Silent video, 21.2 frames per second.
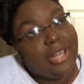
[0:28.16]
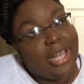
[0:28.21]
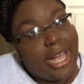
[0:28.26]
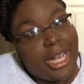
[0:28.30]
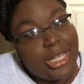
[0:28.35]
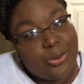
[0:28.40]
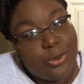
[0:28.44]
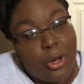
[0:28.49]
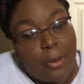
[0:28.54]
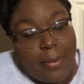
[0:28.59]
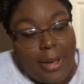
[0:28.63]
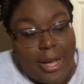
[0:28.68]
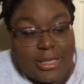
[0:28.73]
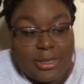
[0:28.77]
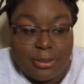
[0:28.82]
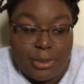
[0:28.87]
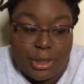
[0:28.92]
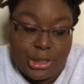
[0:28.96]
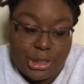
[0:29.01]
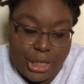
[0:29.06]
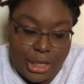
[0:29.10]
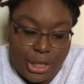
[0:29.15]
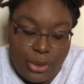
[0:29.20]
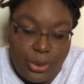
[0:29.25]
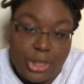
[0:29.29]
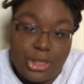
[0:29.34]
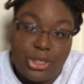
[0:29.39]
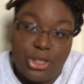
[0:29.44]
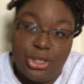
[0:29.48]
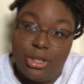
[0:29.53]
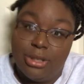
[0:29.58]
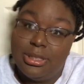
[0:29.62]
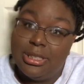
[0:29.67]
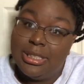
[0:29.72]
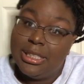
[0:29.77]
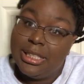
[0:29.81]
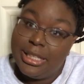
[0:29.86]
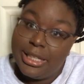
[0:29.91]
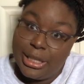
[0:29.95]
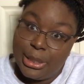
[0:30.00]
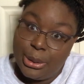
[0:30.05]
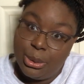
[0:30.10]
you guys, welcome back to my channel. It's your girl
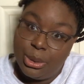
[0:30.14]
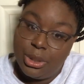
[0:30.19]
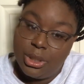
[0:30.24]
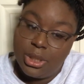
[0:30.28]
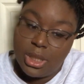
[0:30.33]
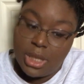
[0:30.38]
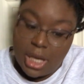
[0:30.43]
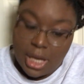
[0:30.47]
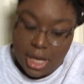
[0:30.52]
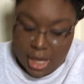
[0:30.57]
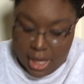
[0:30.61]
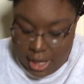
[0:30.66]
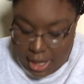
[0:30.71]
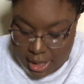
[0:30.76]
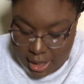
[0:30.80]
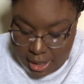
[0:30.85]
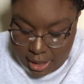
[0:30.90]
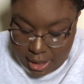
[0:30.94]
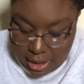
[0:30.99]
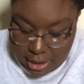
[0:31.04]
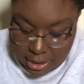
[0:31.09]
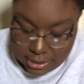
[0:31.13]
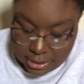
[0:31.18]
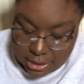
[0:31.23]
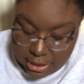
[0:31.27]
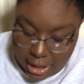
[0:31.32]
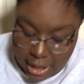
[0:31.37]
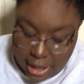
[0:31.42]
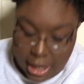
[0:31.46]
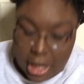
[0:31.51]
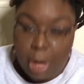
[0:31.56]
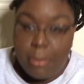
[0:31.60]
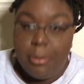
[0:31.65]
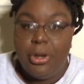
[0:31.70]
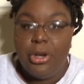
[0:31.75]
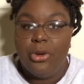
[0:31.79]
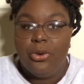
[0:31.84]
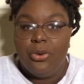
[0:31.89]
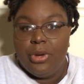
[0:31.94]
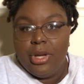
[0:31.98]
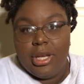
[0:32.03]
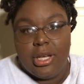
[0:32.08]
Sierra, and today I'll be
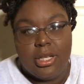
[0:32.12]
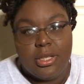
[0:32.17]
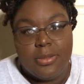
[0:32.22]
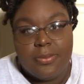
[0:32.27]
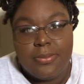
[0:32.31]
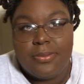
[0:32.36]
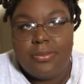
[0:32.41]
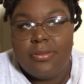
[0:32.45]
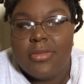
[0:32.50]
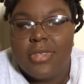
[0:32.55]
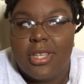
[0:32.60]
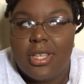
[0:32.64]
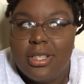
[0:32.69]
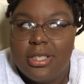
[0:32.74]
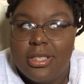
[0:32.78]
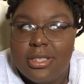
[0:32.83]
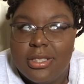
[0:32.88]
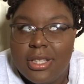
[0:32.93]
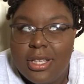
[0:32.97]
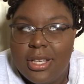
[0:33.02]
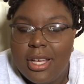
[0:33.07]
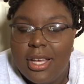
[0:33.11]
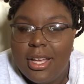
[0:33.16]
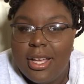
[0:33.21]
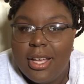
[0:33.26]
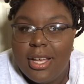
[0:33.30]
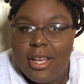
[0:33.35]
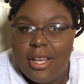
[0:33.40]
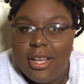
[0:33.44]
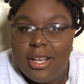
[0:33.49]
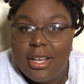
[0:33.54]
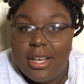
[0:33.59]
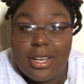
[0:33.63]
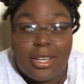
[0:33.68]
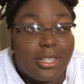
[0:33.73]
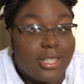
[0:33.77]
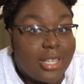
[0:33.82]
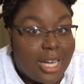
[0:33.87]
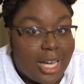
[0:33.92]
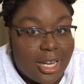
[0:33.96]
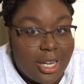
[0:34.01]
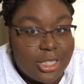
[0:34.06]
doing
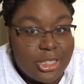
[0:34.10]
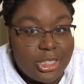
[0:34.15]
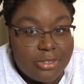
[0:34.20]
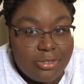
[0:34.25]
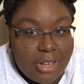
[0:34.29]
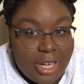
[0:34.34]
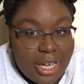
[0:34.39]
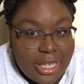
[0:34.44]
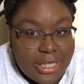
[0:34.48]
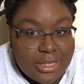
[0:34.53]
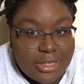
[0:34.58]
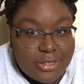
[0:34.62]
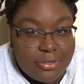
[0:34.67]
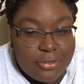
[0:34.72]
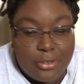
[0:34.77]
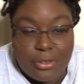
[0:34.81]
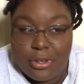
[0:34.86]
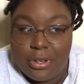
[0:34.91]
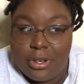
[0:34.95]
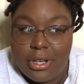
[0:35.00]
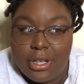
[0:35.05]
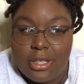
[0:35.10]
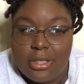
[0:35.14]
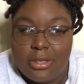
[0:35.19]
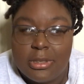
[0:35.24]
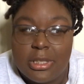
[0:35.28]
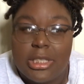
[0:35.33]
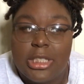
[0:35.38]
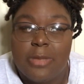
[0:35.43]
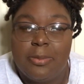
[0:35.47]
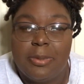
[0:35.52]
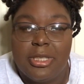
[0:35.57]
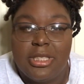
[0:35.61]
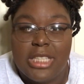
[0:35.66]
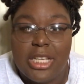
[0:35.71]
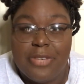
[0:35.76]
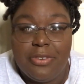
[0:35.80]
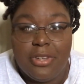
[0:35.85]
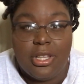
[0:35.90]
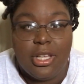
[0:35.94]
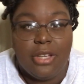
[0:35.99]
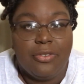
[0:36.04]
college advice for
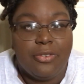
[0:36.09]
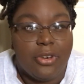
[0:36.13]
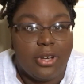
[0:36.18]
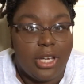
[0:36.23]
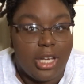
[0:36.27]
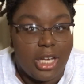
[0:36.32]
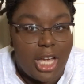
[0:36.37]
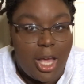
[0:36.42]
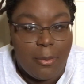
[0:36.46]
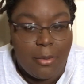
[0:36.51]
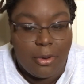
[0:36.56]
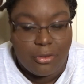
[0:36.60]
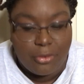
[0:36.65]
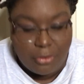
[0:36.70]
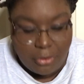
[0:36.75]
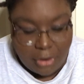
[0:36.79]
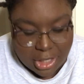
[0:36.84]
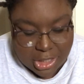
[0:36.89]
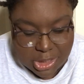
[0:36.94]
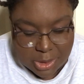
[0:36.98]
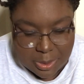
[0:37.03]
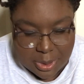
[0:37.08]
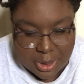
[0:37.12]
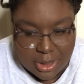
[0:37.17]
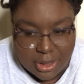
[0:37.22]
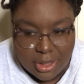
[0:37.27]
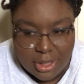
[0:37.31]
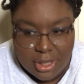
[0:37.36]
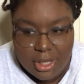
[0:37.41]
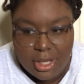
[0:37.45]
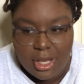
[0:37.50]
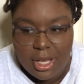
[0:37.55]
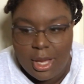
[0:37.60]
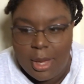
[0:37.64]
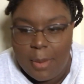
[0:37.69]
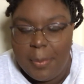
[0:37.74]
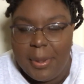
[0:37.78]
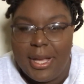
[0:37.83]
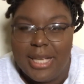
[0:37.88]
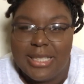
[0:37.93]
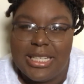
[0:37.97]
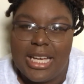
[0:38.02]
specifically for incoming freshmen,
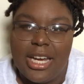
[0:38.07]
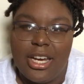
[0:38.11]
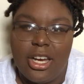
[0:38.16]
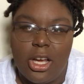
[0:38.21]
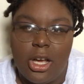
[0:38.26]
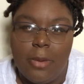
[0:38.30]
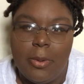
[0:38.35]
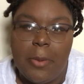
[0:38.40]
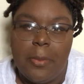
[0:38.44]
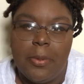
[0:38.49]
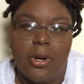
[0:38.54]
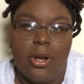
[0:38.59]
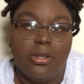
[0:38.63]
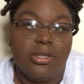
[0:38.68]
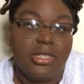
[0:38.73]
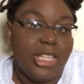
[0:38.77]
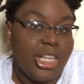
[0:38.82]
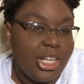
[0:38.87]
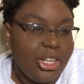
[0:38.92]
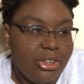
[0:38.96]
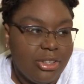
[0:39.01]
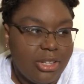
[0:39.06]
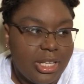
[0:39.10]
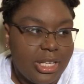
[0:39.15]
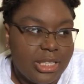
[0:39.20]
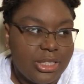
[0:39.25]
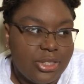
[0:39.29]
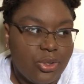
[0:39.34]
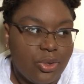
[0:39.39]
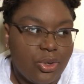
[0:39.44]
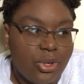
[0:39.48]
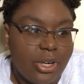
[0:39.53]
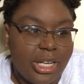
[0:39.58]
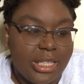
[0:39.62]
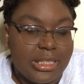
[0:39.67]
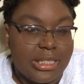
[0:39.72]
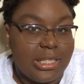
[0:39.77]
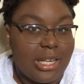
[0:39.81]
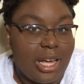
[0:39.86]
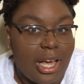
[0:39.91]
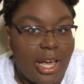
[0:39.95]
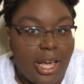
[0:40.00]
because I know people don't tell you this, or
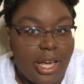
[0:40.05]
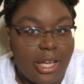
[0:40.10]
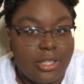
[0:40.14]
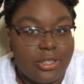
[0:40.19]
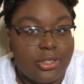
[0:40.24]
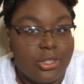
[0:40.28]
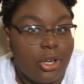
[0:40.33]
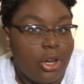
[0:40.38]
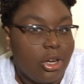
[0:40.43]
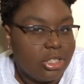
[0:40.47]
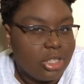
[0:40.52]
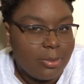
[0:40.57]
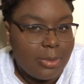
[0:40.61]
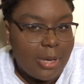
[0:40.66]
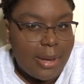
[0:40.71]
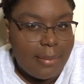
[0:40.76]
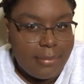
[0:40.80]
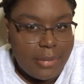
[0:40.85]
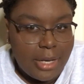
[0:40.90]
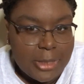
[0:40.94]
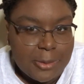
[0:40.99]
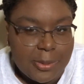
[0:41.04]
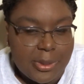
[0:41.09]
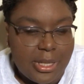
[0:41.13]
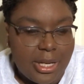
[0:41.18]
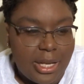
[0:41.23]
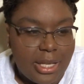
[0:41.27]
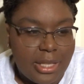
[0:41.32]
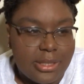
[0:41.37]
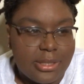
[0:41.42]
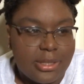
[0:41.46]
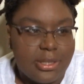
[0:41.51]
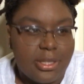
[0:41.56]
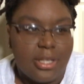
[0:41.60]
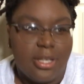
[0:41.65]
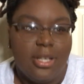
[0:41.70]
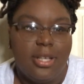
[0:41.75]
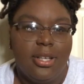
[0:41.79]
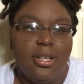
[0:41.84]
it's not talked about much, because